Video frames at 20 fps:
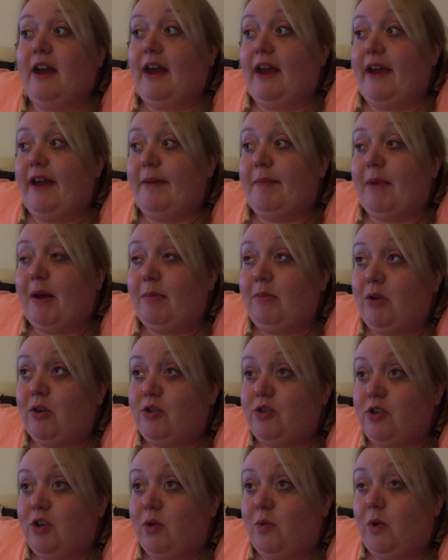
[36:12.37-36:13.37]
I'm not
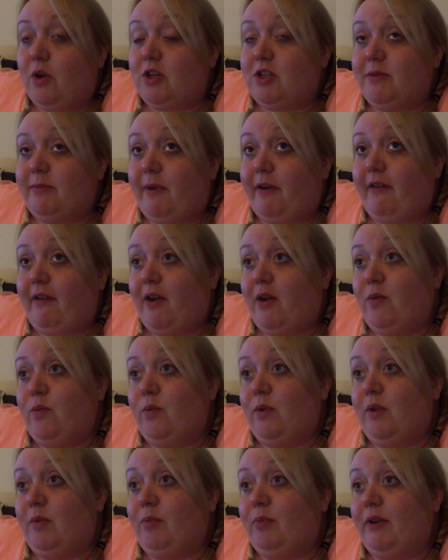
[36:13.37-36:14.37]
sure what tomorrow
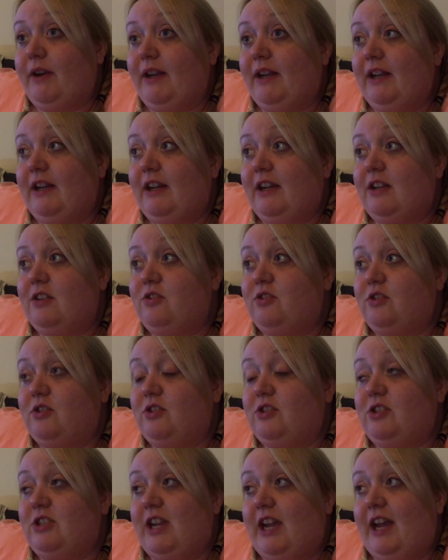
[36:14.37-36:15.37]
will bring
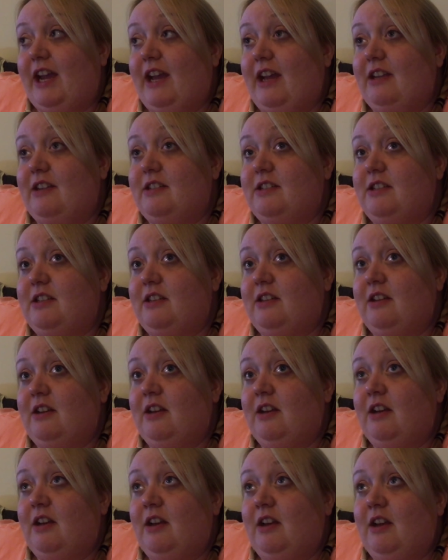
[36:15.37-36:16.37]
just yet,
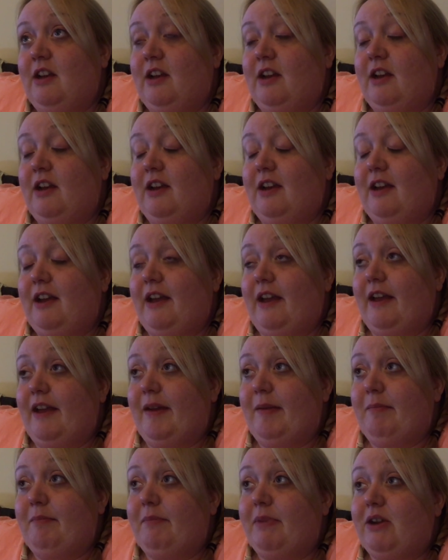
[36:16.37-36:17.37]

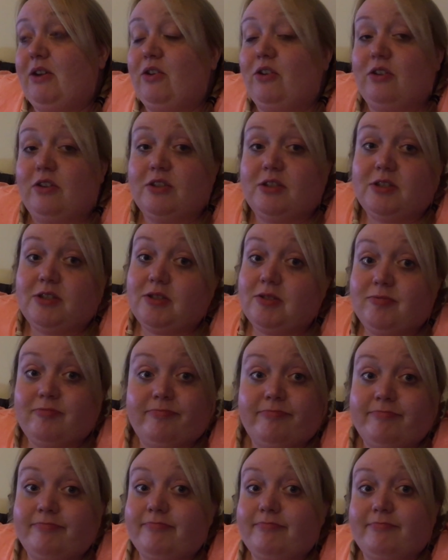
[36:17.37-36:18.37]
because
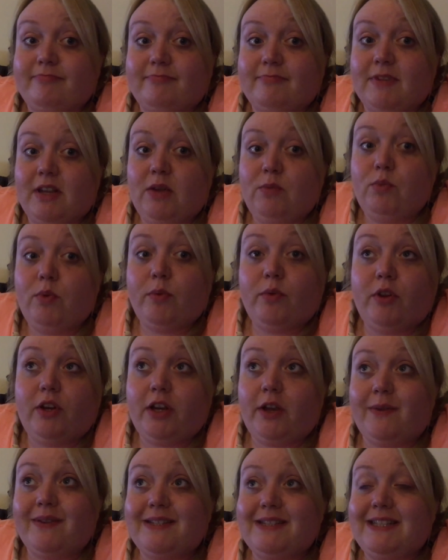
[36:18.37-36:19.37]
we were going to
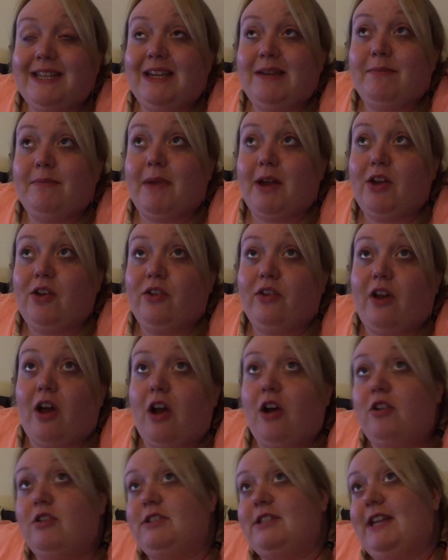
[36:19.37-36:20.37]
go and see my other
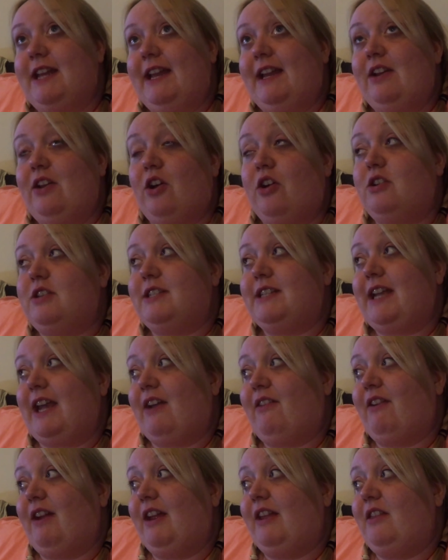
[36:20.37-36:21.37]
auntie, not Auntie
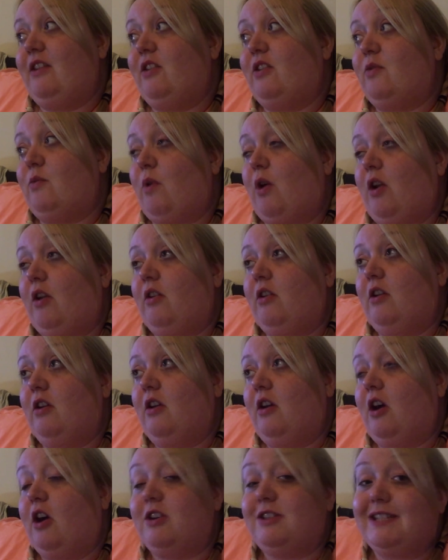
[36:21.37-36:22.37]
Kerry, the other one,
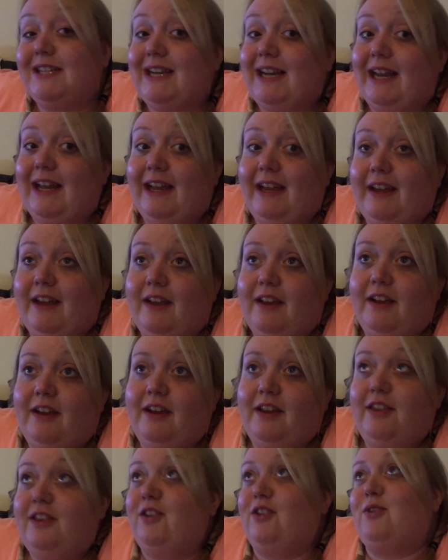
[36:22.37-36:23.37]
Auntie Claire,
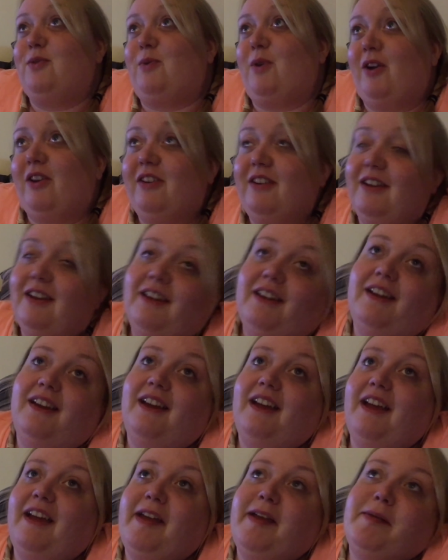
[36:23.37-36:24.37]
the other one,
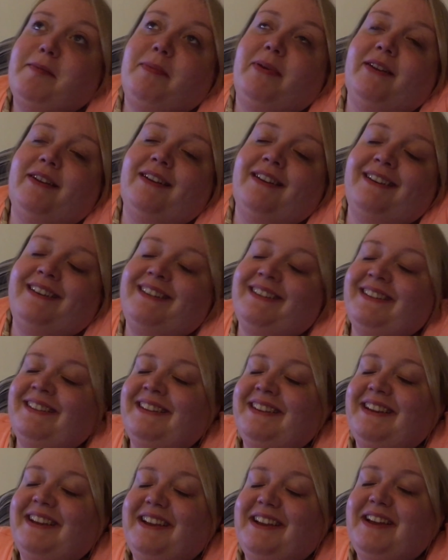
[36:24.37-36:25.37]

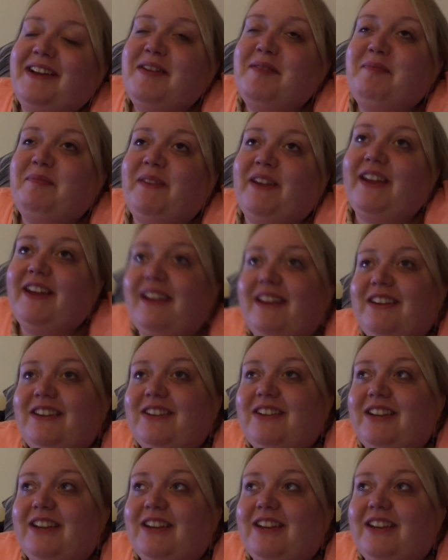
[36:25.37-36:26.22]
but